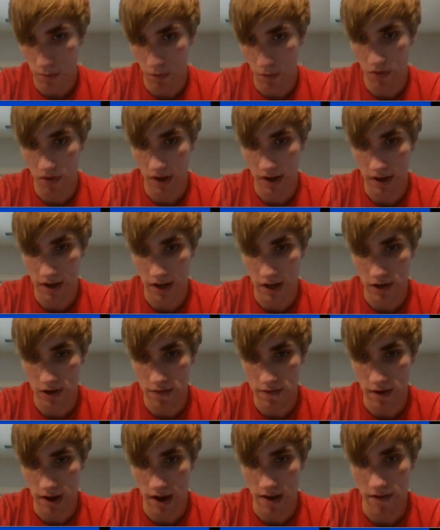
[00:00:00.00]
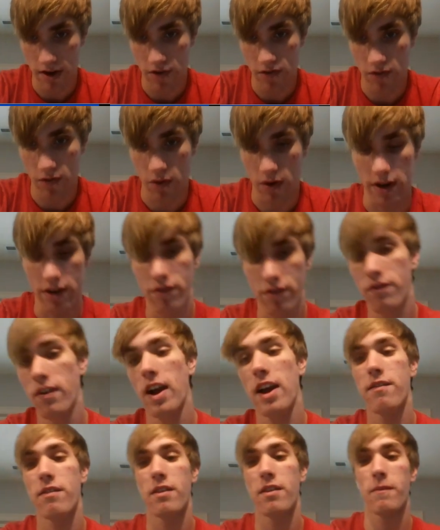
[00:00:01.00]
moves like knight g5, h4,
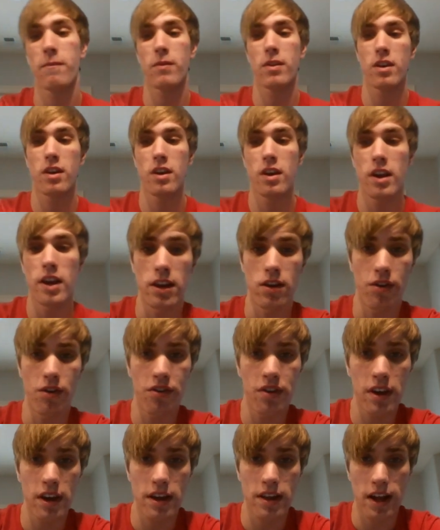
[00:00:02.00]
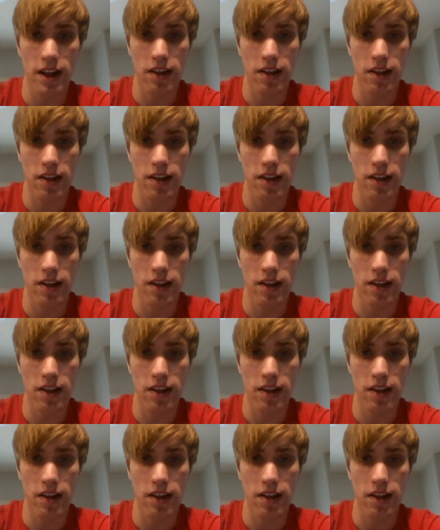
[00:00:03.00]
h5, and you'll see